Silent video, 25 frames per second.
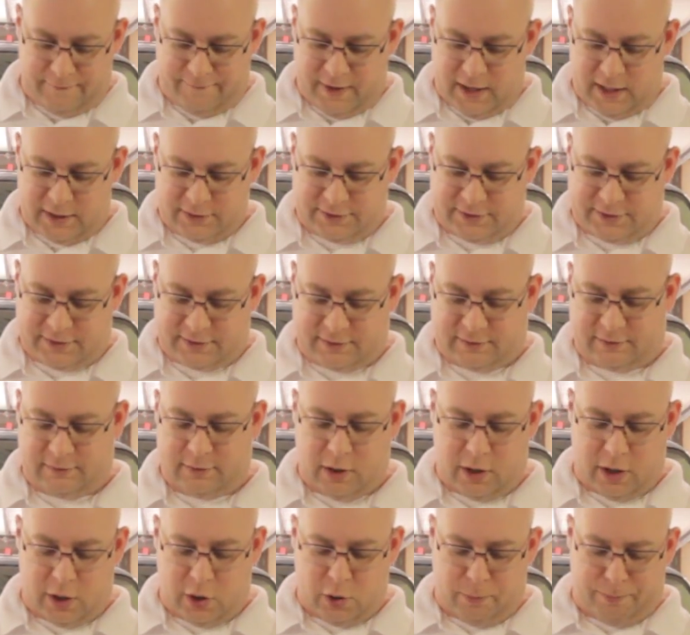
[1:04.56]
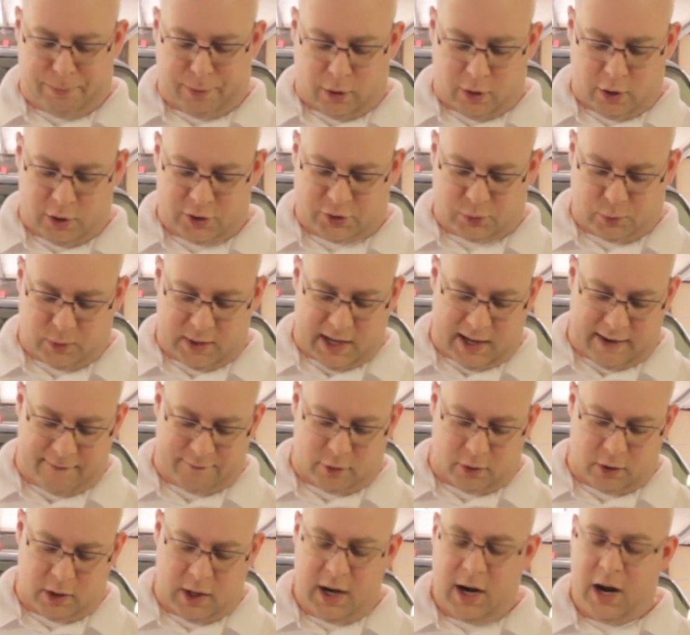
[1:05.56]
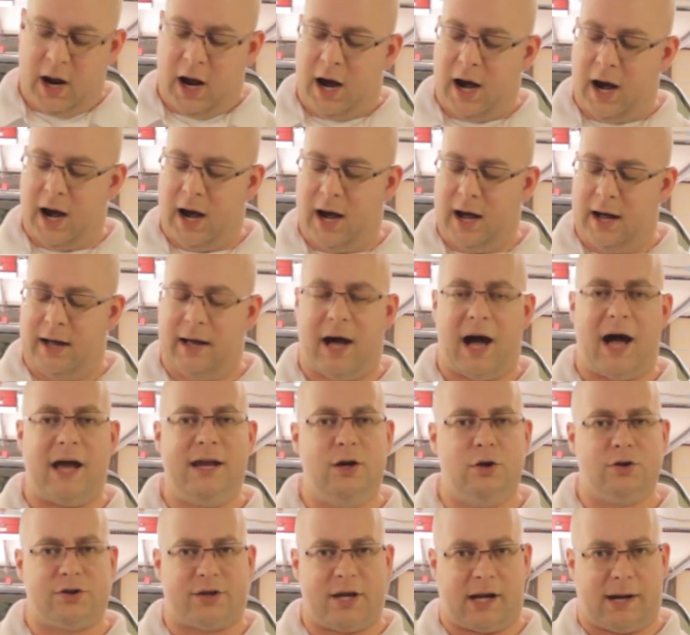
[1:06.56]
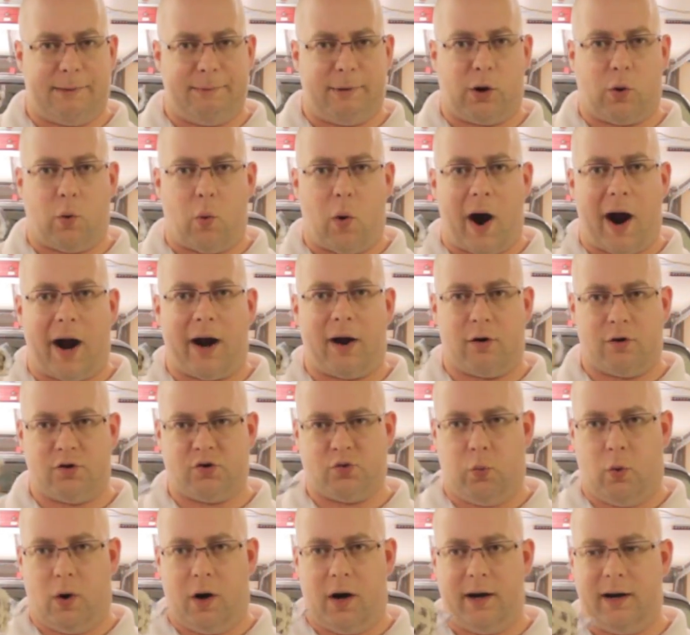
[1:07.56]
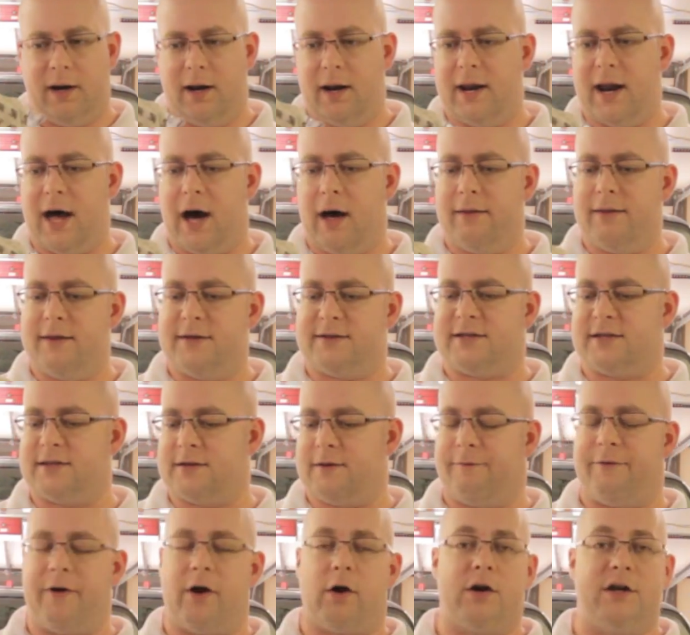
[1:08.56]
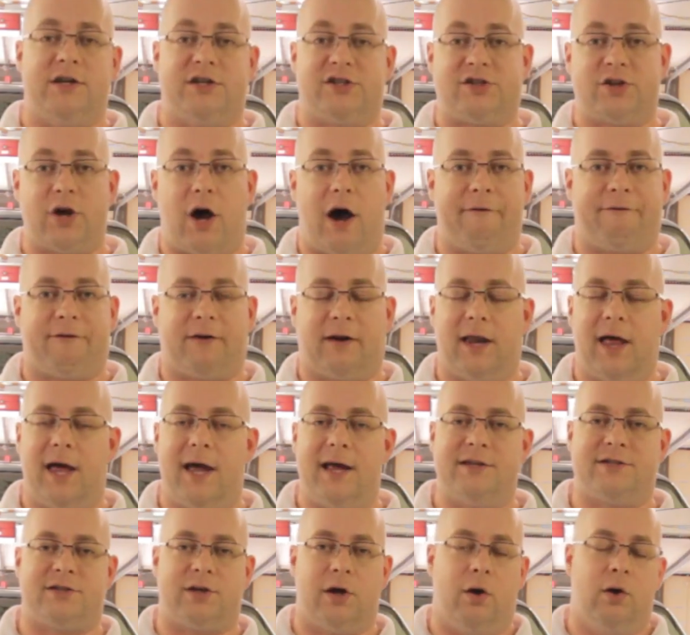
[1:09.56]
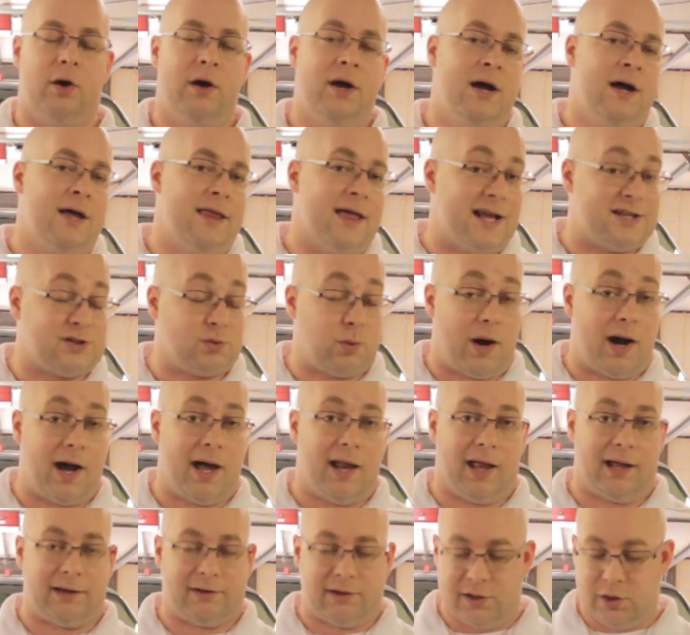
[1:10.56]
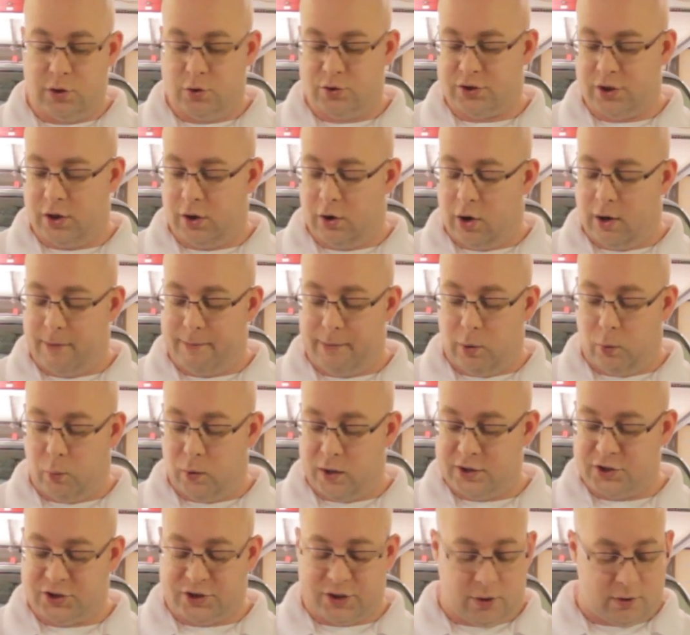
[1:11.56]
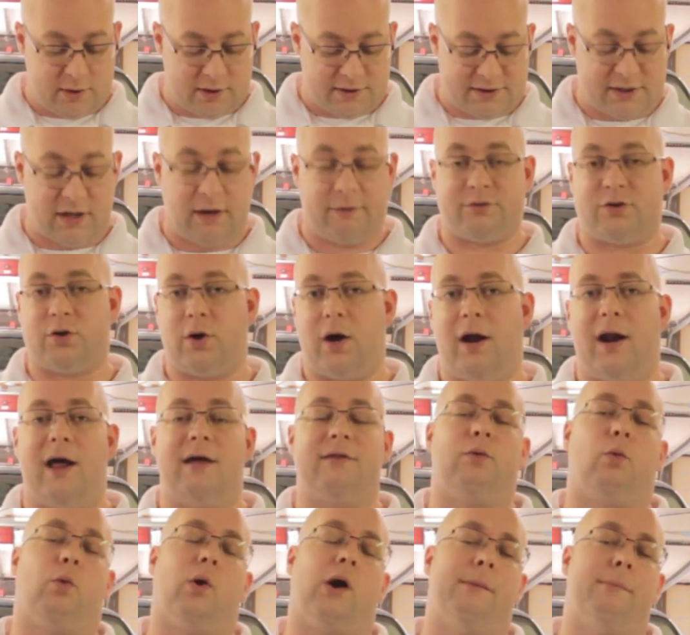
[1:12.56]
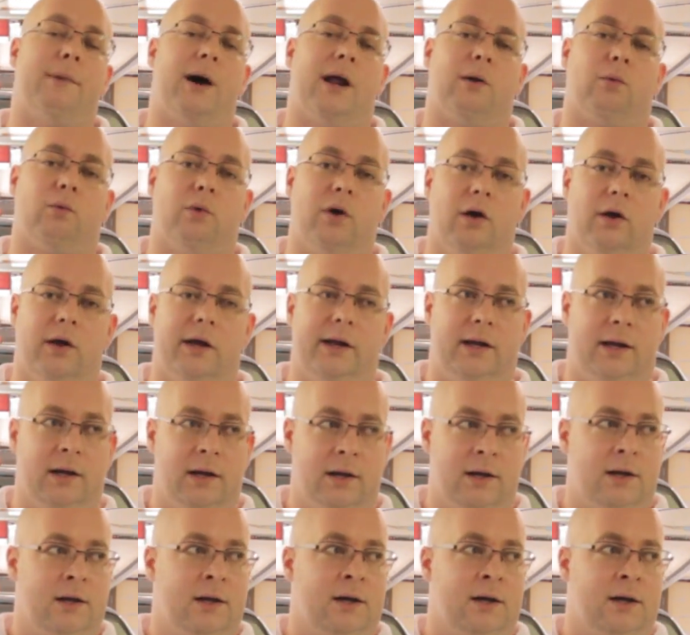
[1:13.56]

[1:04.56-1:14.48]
Advanced Auto Parts, whatever. I use like a Meguiar's one. Now, this is a very soft clay, so that's why I like to use it on my windshield itself, so I don't have to worry about it really